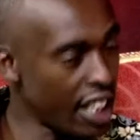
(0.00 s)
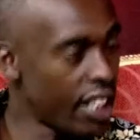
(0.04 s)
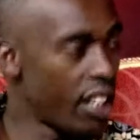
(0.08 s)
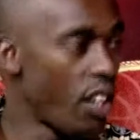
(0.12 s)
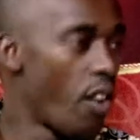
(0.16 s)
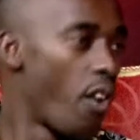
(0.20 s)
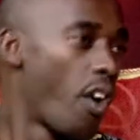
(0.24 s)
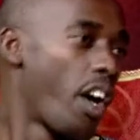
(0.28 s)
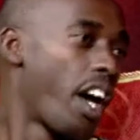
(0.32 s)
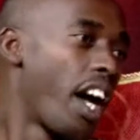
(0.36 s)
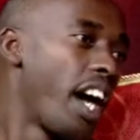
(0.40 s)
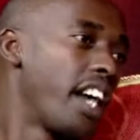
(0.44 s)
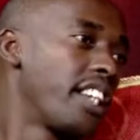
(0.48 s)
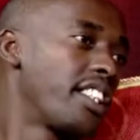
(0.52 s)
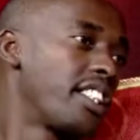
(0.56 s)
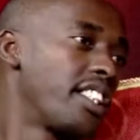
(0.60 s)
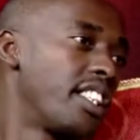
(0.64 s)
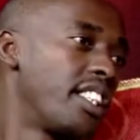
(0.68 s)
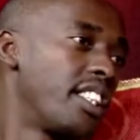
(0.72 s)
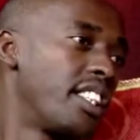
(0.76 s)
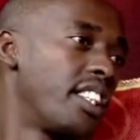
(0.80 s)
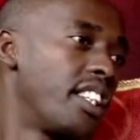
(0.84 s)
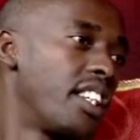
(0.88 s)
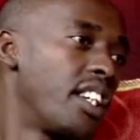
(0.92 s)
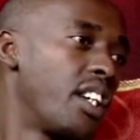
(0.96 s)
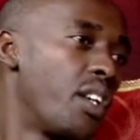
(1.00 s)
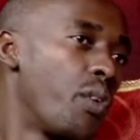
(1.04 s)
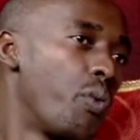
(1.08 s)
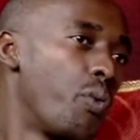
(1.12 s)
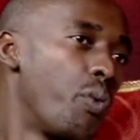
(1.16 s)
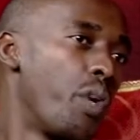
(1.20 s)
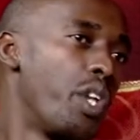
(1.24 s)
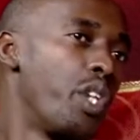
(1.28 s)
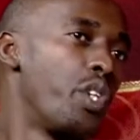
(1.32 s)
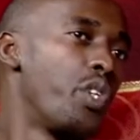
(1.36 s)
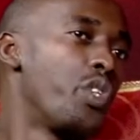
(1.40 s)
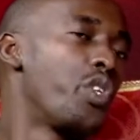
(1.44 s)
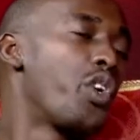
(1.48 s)
that occurs
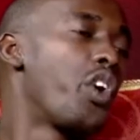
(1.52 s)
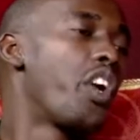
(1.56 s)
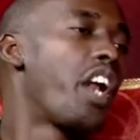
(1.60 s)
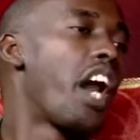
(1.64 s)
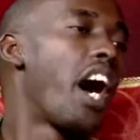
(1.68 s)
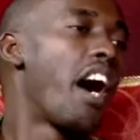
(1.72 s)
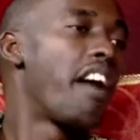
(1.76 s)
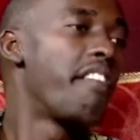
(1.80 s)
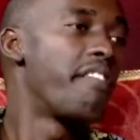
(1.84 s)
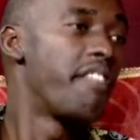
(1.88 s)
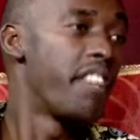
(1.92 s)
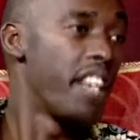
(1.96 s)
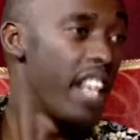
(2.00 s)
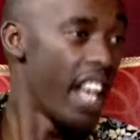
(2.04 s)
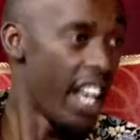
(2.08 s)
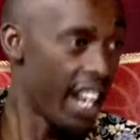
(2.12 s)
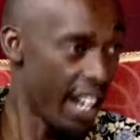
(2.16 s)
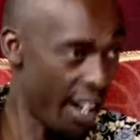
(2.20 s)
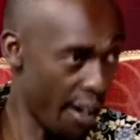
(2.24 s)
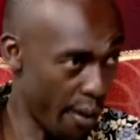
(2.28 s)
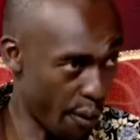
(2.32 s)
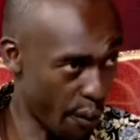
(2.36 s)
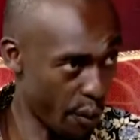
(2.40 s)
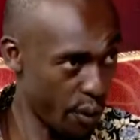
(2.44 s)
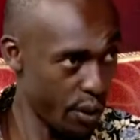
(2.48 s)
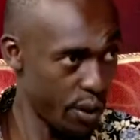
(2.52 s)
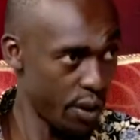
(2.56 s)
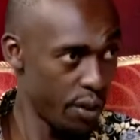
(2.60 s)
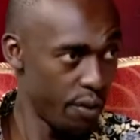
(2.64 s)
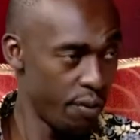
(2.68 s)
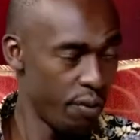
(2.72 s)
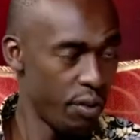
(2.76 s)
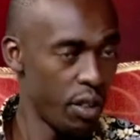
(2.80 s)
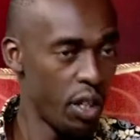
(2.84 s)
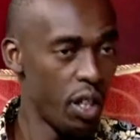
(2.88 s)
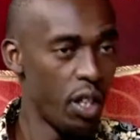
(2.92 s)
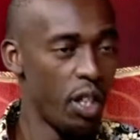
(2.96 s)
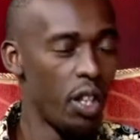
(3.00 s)
when you don't have hearing loss.
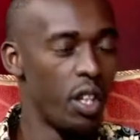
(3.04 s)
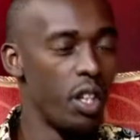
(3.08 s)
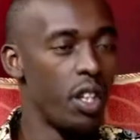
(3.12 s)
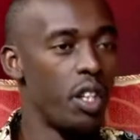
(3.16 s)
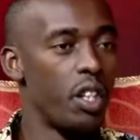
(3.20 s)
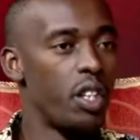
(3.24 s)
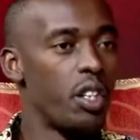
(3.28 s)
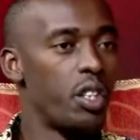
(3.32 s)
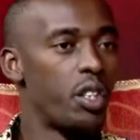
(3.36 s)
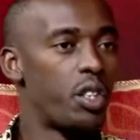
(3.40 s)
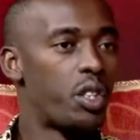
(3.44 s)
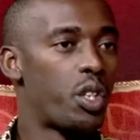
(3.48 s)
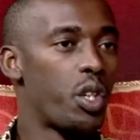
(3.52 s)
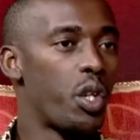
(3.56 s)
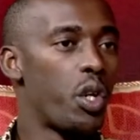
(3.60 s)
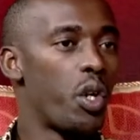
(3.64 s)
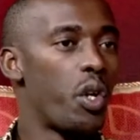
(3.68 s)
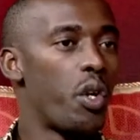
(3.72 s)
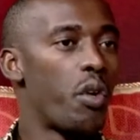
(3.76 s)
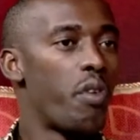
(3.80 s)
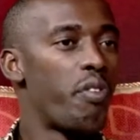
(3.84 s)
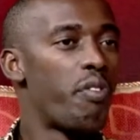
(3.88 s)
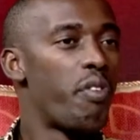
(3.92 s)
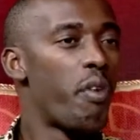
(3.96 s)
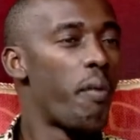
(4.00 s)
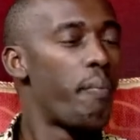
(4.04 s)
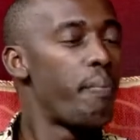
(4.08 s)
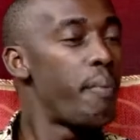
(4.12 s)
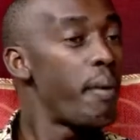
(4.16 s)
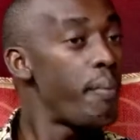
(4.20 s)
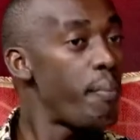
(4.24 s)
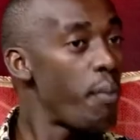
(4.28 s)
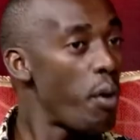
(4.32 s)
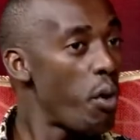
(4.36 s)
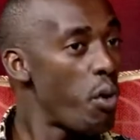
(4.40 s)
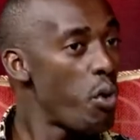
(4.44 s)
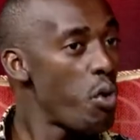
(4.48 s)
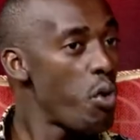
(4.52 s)
So, for
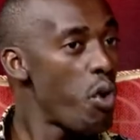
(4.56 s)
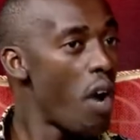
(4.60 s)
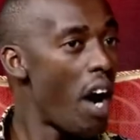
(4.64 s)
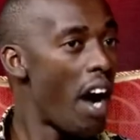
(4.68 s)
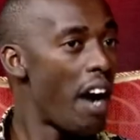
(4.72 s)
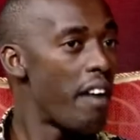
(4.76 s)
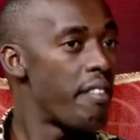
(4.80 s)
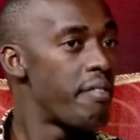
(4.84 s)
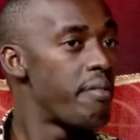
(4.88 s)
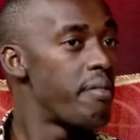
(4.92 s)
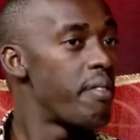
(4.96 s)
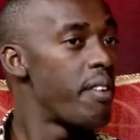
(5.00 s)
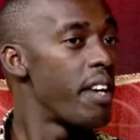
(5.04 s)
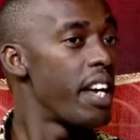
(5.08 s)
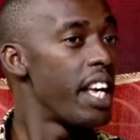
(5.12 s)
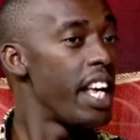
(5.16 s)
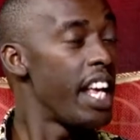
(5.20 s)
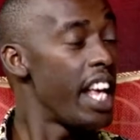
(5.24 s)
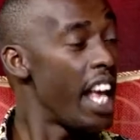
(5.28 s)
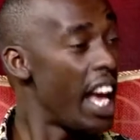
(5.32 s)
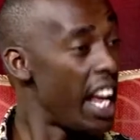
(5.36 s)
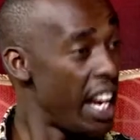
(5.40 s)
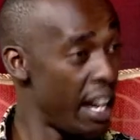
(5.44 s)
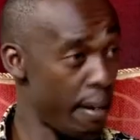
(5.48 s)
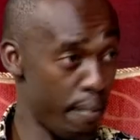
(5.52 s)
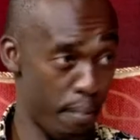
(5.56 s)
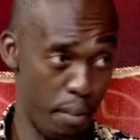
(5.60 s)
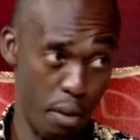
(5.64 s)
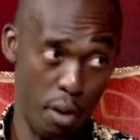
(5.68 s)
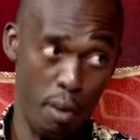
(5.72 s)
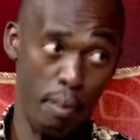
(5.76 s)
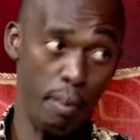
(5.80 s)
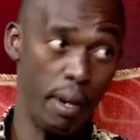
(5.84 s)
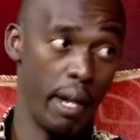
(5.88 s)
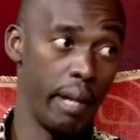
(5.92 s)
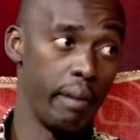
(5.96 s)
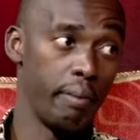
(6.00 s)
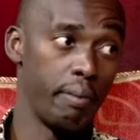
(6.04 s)
people who have hearing
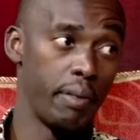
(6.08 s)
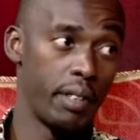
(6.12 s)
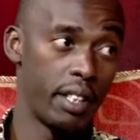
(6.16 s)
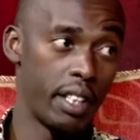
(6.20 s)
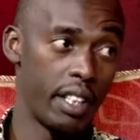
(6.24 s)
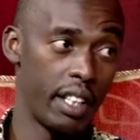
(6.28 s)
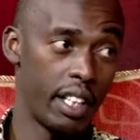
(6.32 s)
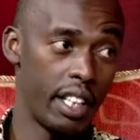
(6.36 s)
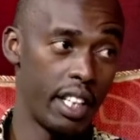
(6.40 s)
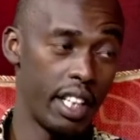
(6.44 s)
problems